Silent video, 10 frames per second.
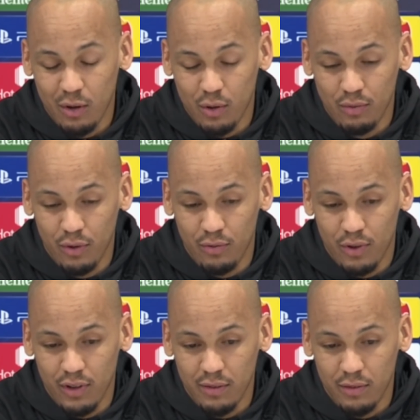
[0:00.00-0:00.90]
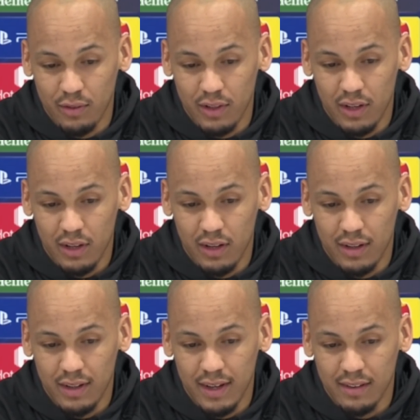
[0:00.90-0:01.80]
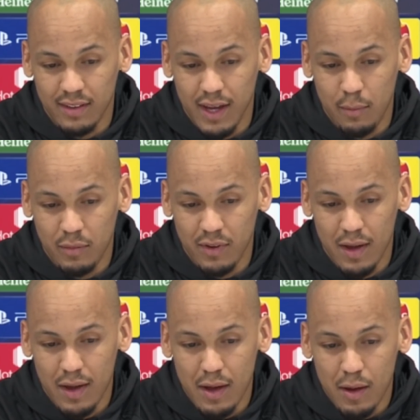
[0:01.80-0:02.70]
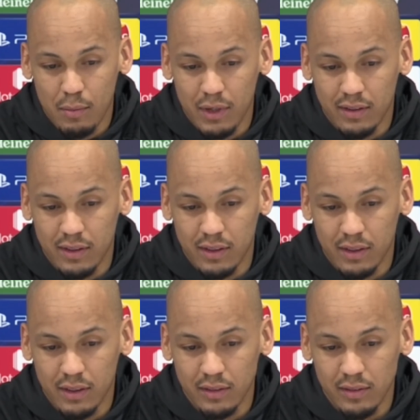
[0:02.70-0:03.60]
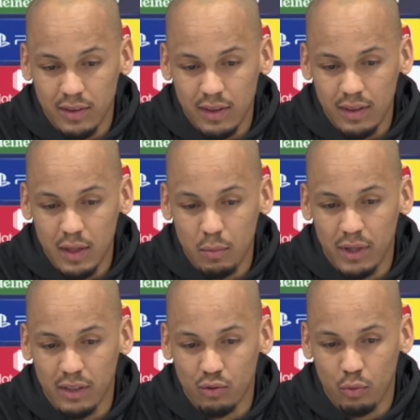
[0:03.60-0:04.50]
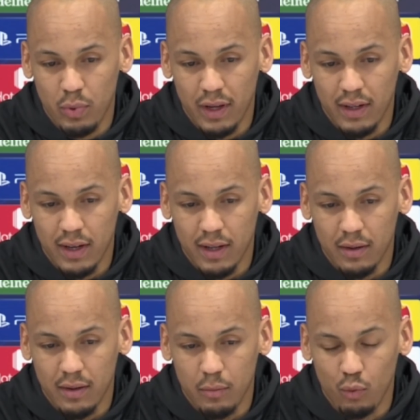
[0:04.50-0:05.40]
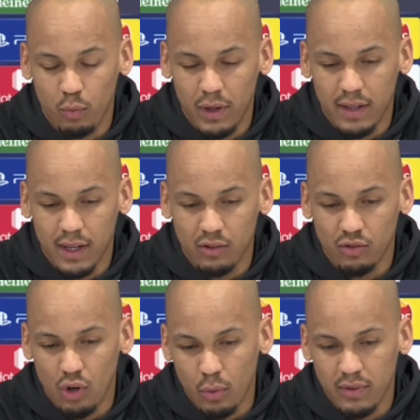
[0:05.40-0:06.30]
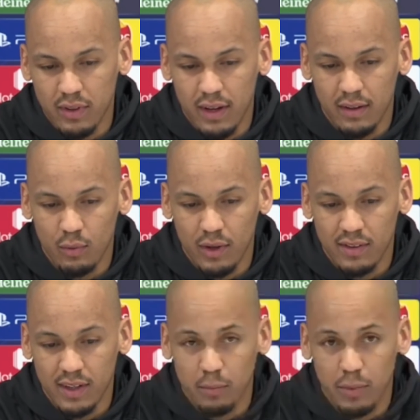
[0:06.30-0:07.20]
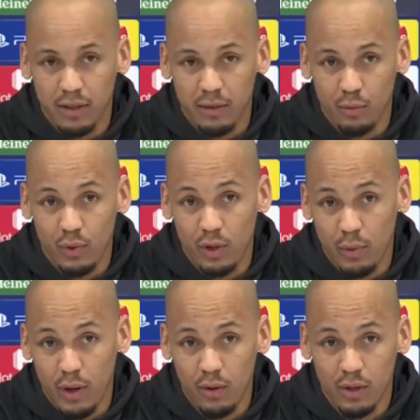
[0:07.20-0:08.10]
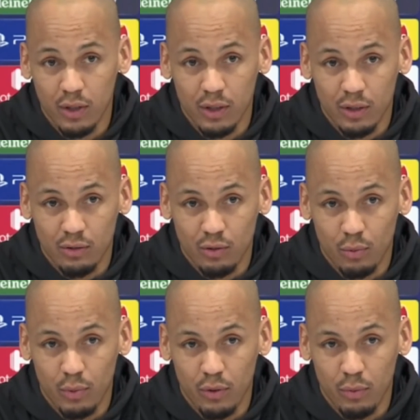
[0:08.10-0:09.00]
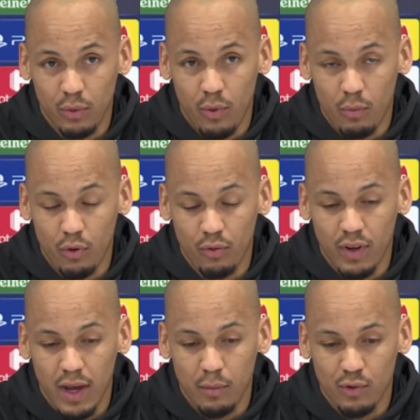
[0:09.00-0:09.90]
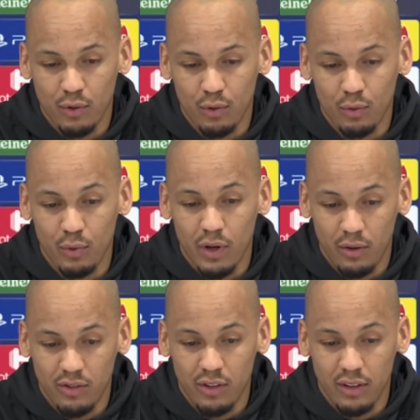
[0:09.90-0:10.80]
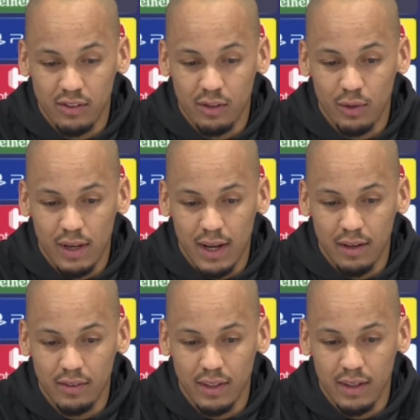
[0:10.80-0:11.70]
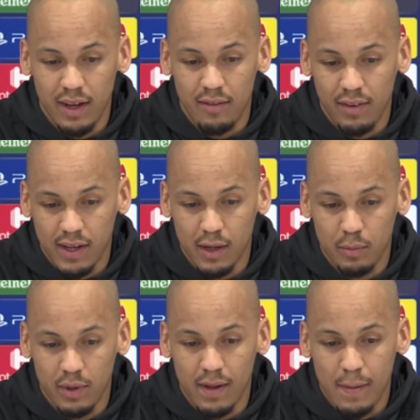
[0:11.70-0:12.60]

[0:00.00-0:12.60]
recover for the next games. But the players who played against Norwich and West Ham played really well. So we won both games. So we are still alive in the FA Cup